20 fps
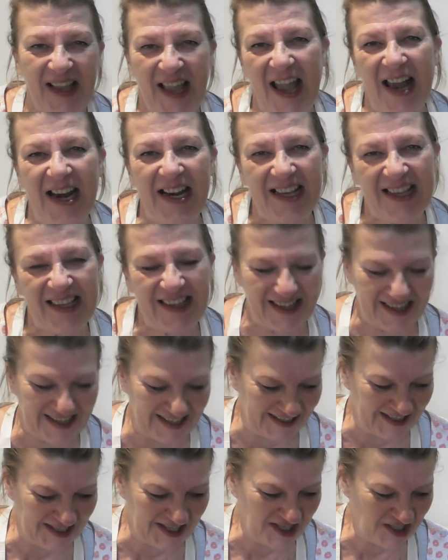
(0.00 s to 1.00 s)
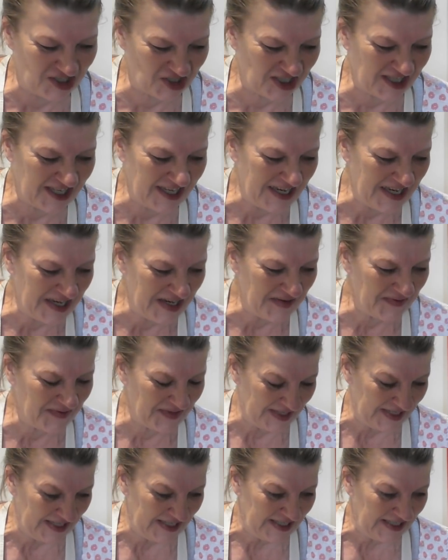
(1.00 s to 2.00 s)
anything I can achieve
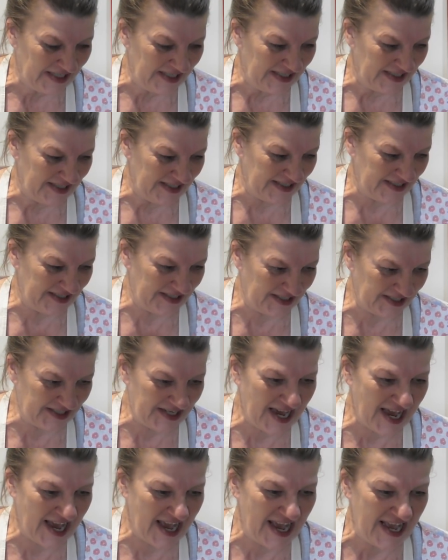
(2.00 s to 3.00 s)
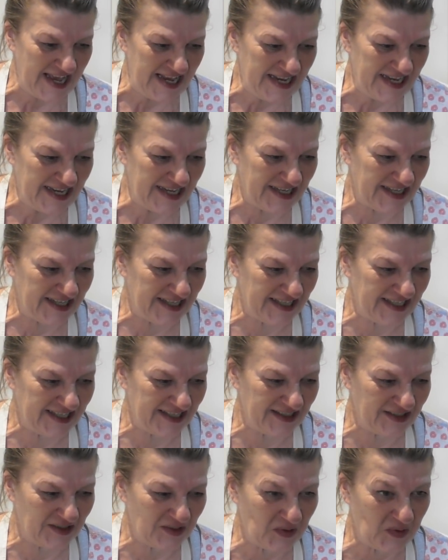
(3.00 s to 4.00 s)
today
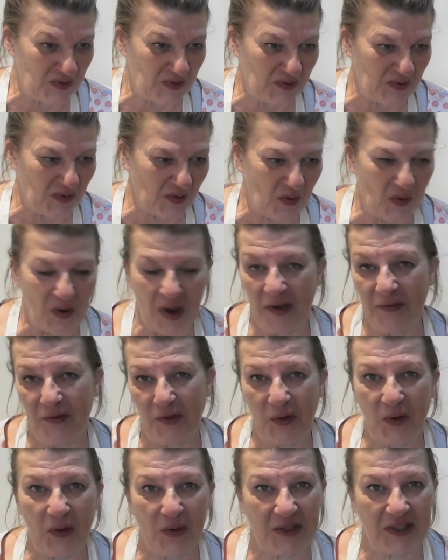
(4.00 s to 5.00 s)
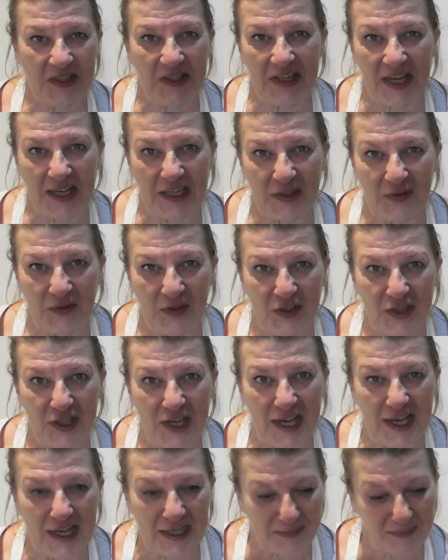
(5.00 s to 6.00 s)
or over the course of the next few
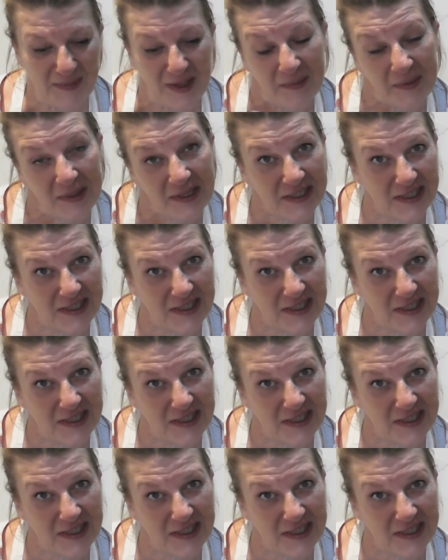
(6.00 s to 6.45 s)
days, maybe a